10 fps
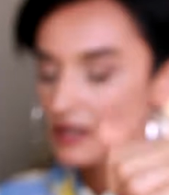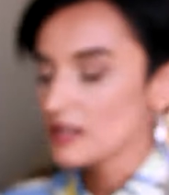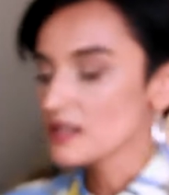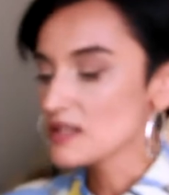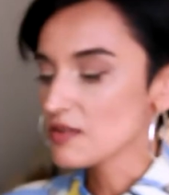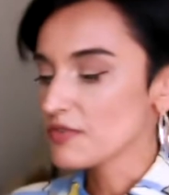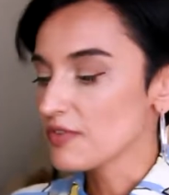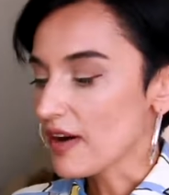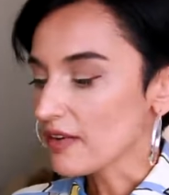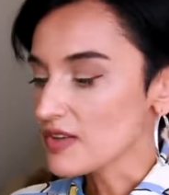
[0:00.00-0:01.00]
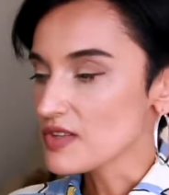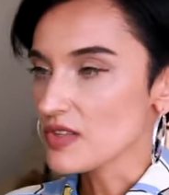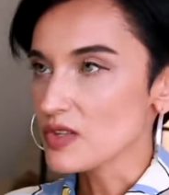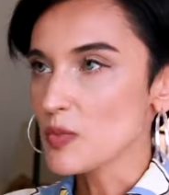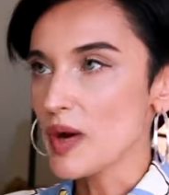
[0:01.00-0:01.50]
This is a fragrance
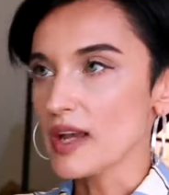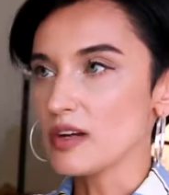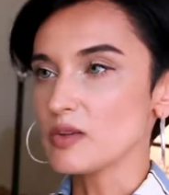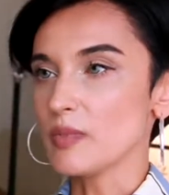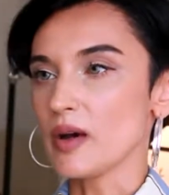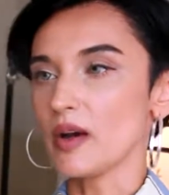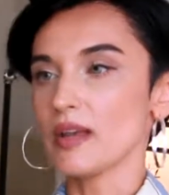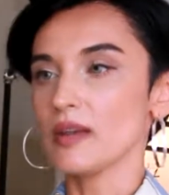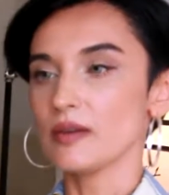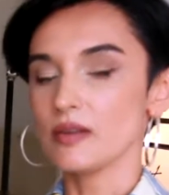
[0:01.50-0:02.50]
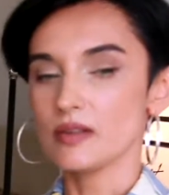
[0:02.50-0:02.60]
inspired by